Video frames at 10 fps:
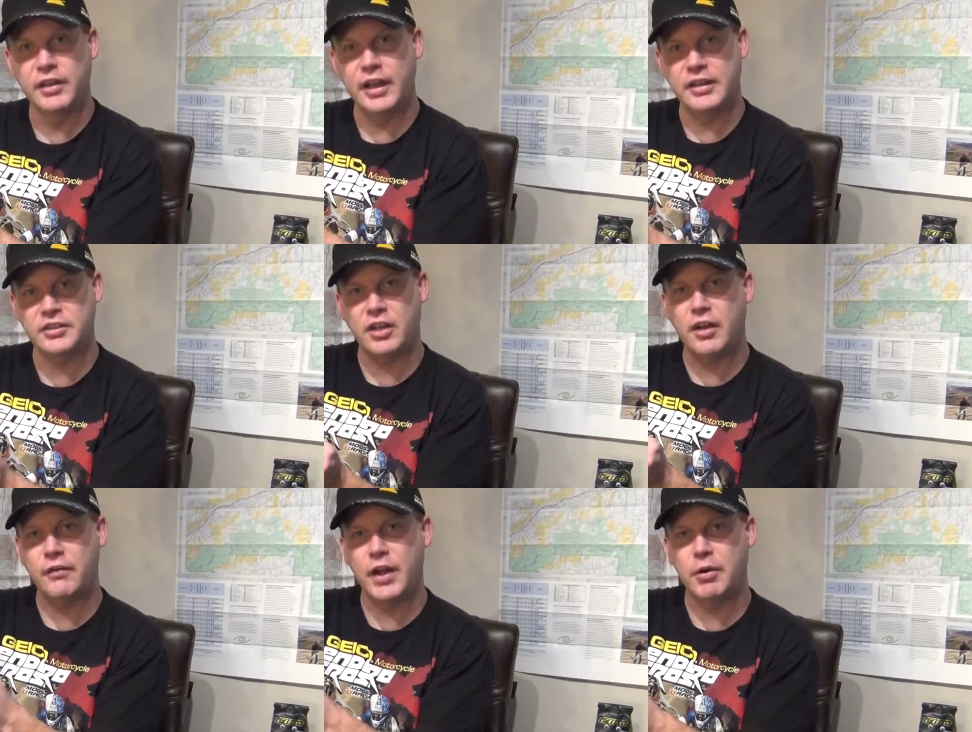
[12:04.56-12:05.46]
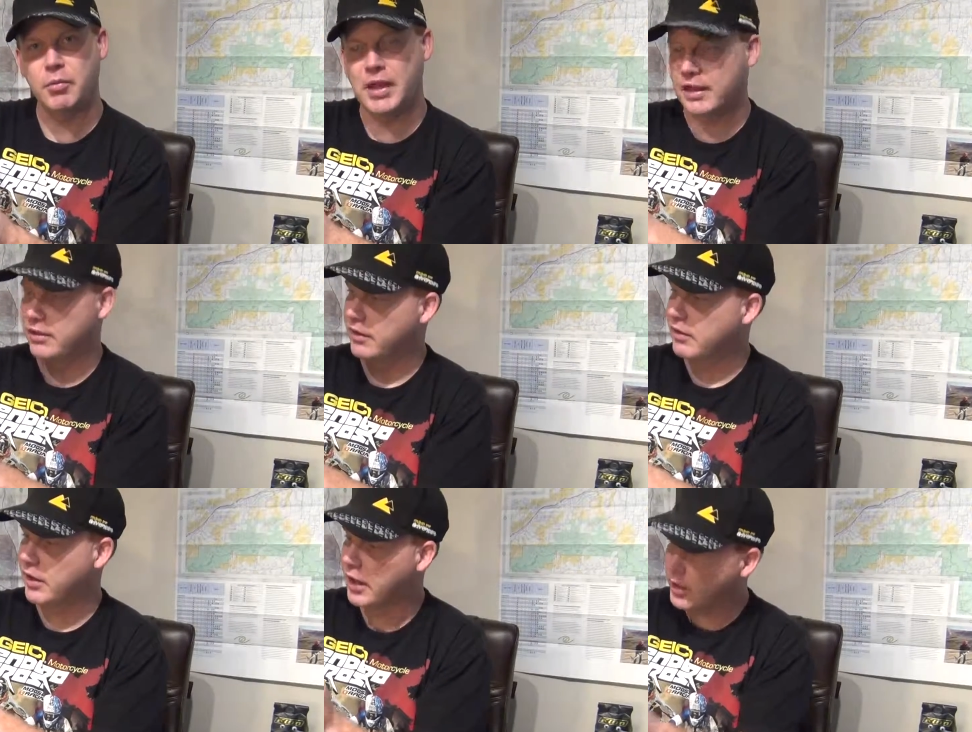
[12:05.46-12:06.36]
that soft fabric back to the
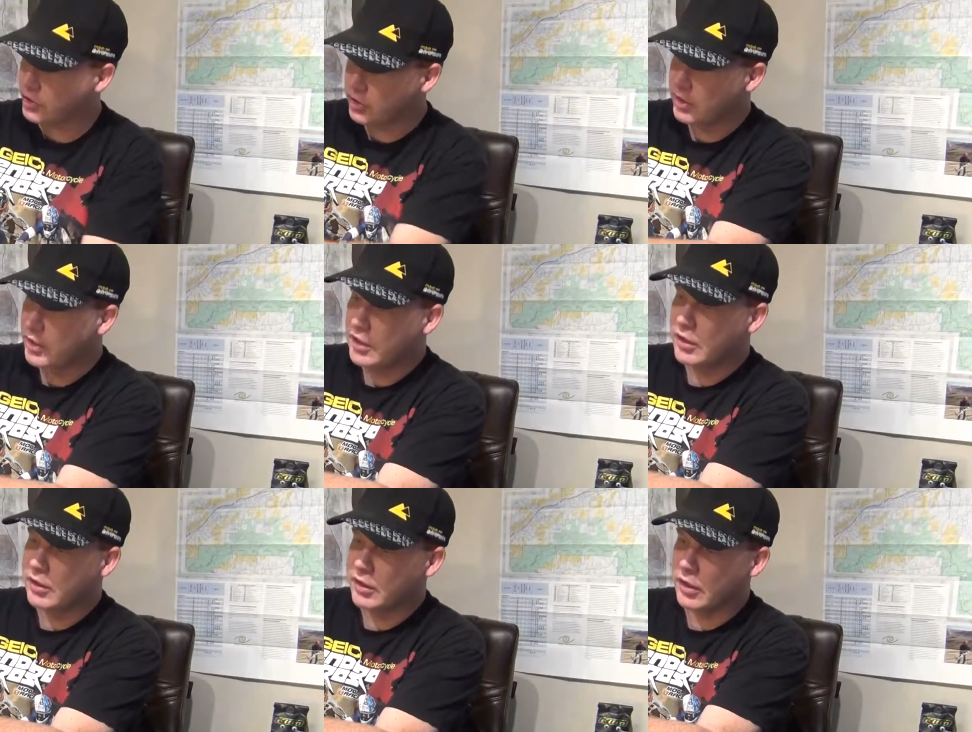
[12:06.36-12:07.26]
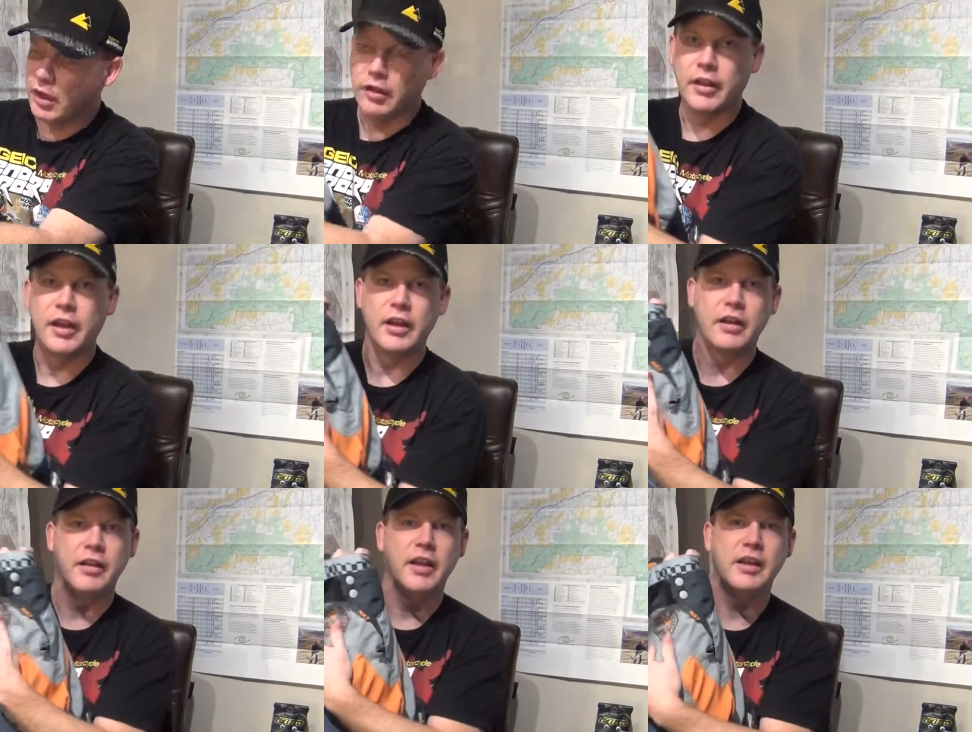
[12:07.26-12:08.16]
crotch. You know, they
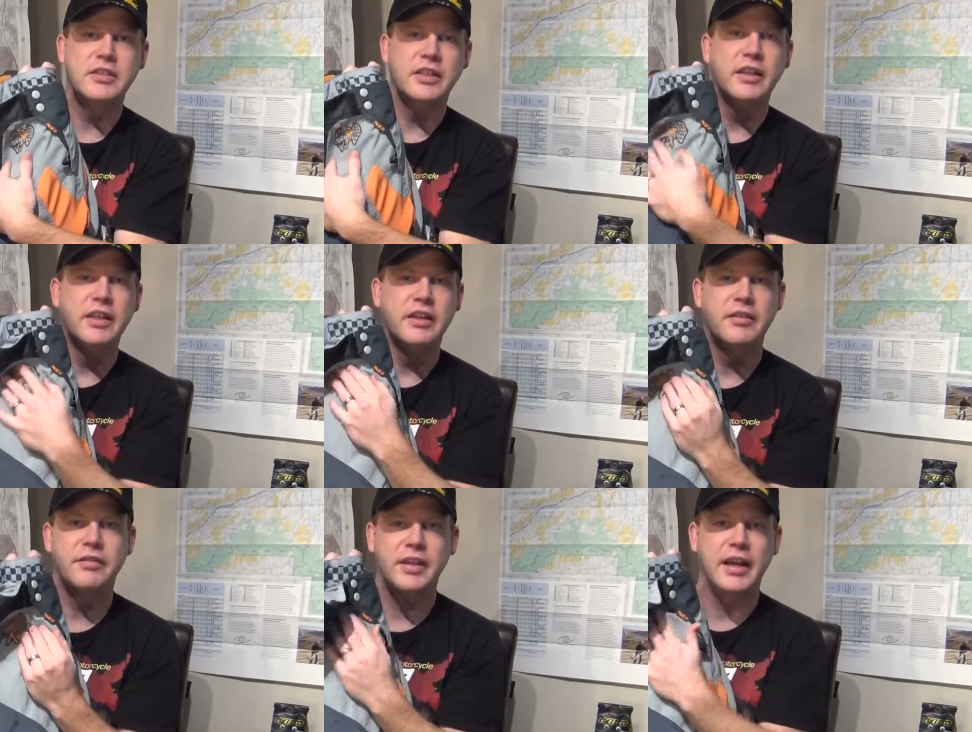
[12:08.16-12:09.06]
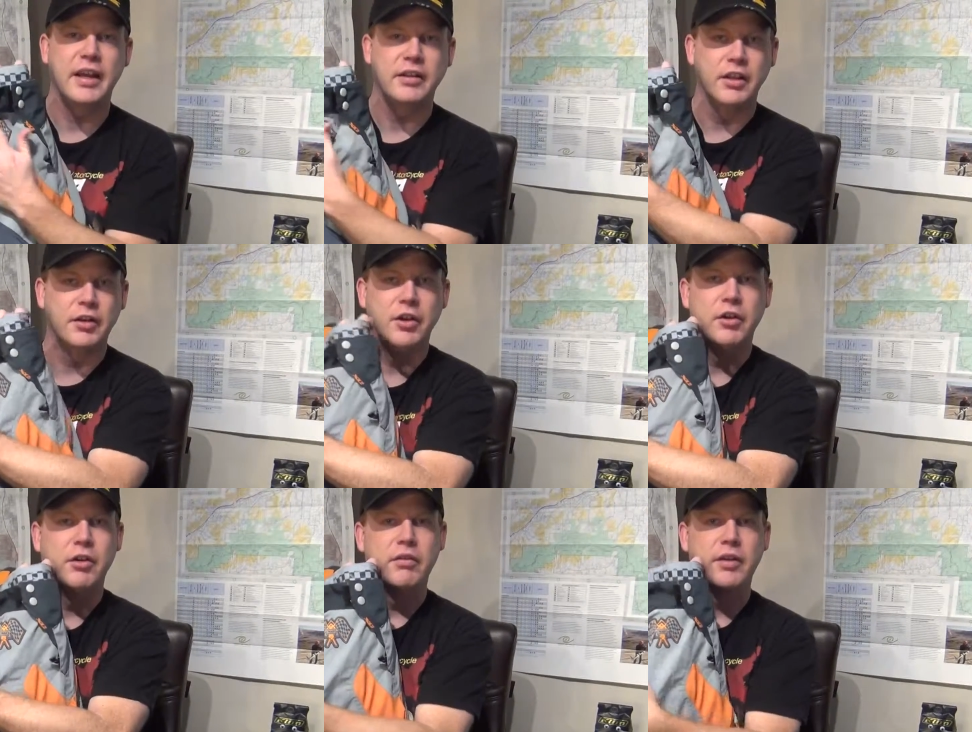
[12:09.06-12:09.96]
have the XC flag
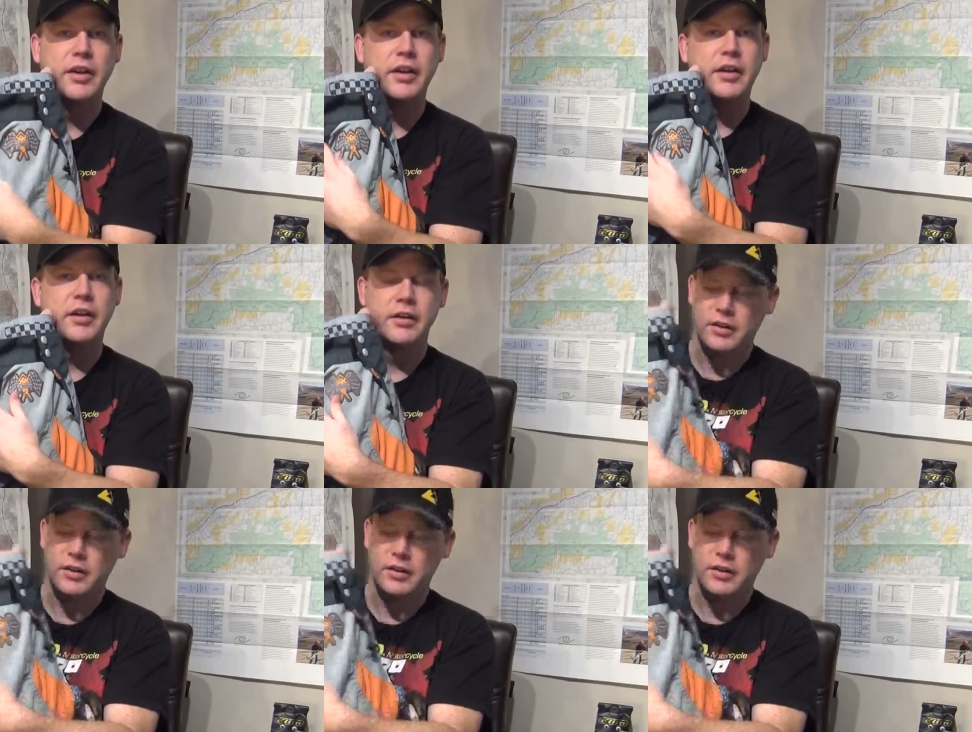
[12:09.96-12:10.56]
logo over here.